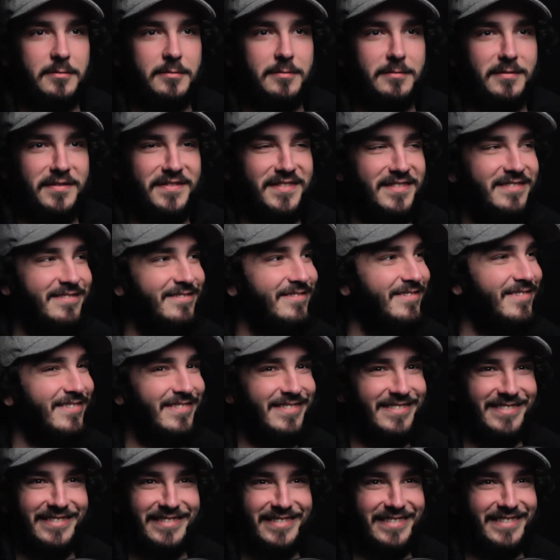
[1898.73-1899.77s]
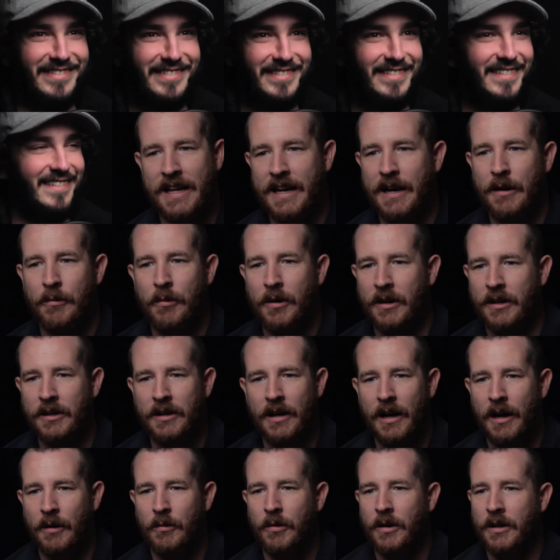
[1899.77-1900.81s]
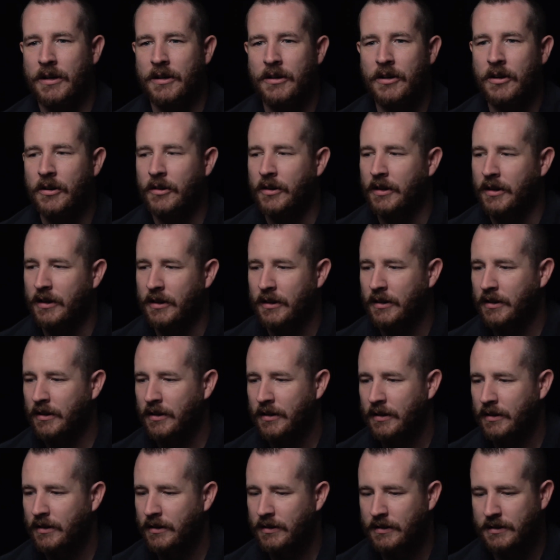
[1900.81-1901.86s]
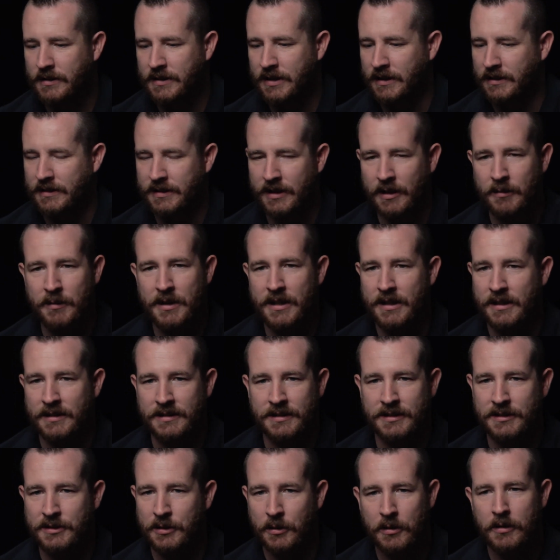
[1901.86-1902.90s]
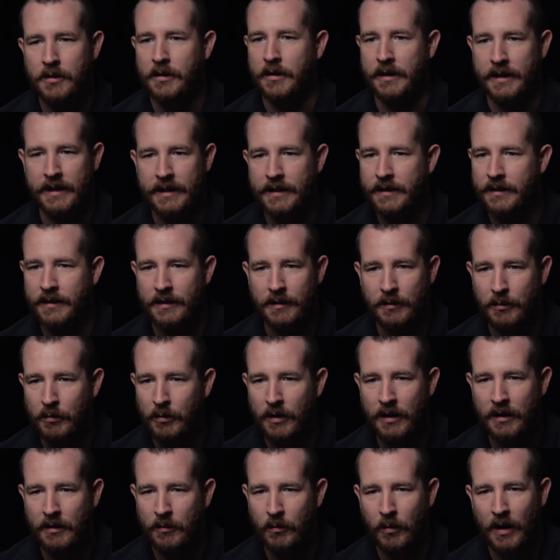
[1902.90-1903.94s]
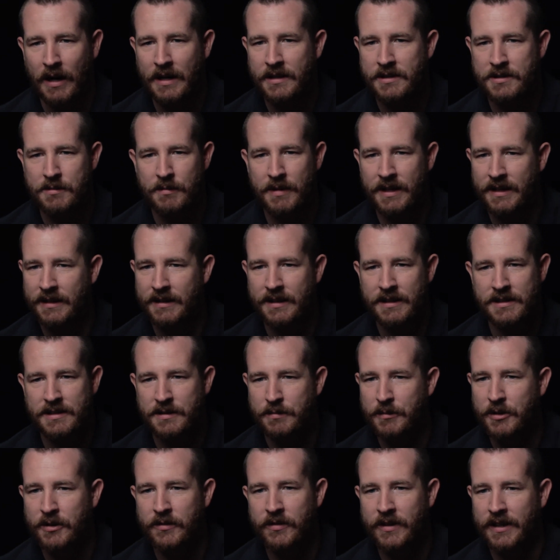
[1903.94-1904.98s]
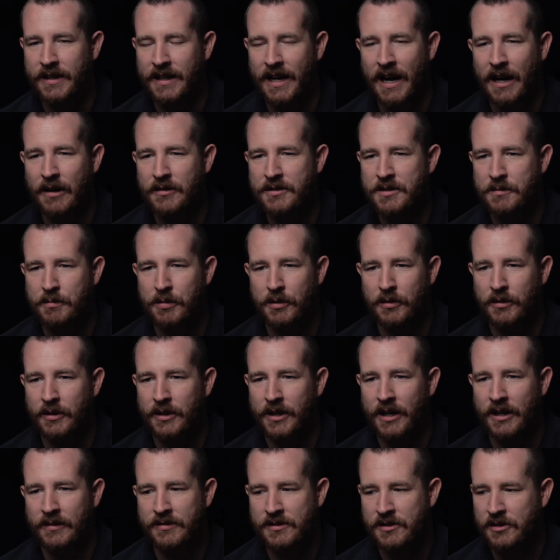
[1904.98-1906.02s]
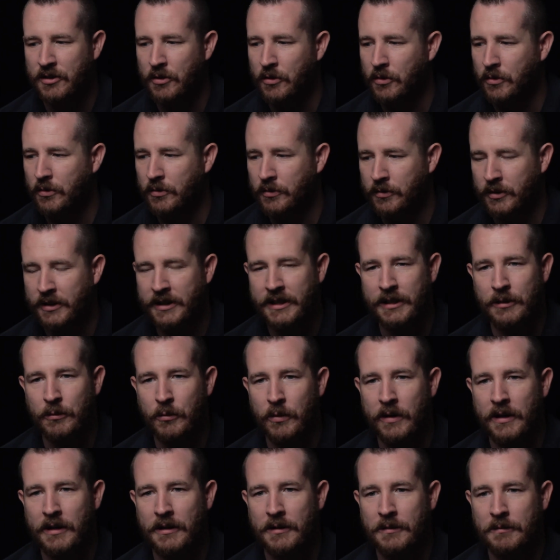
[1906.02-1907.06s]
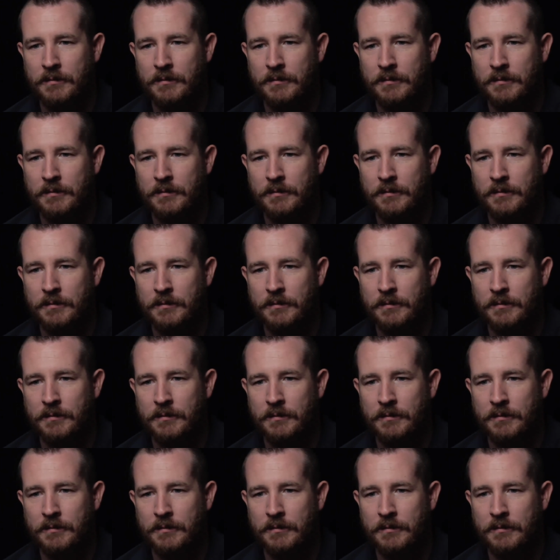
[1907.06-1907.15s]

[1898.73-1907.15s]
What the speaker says: Yeah. Just that I want to know the. Tell me the story here. Why'd you make this movie, and how'd you pull it off so freaking well?